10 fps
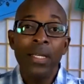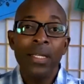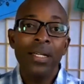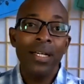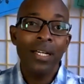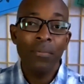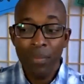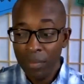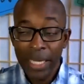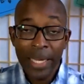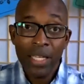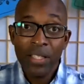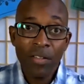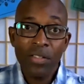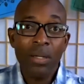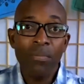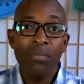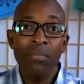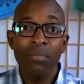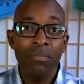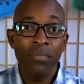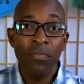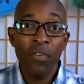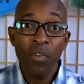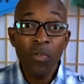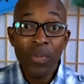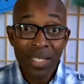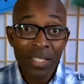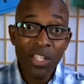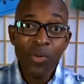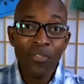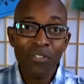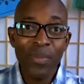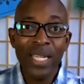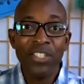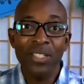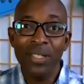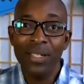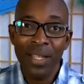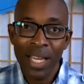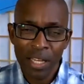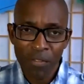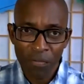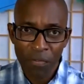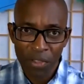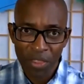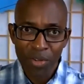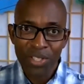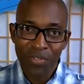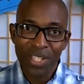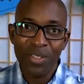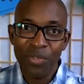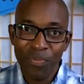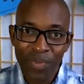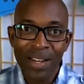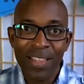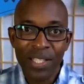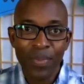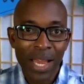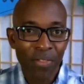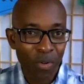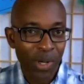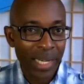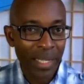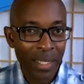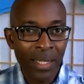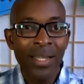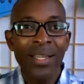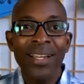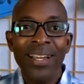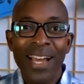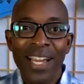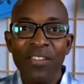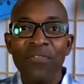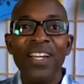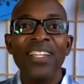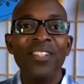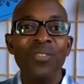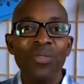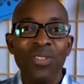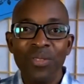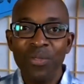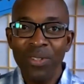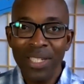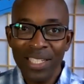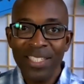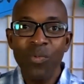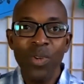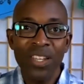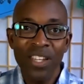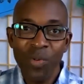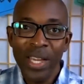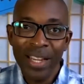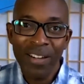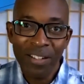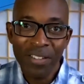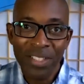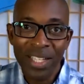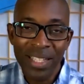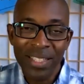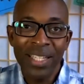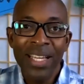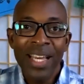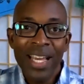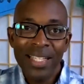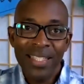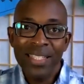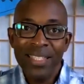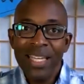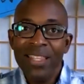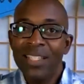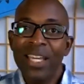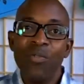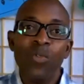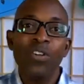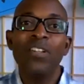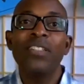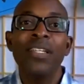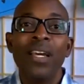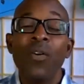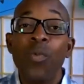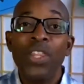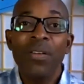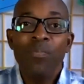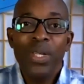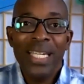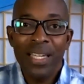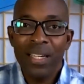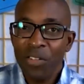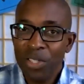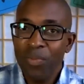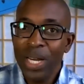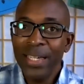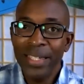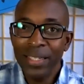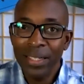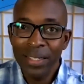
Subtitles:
in case there's some for whom this is new information. And for those of us who've been on this path for a while, I invite you to listen with new ears, as they say in the Zen world, with a beginner's mind,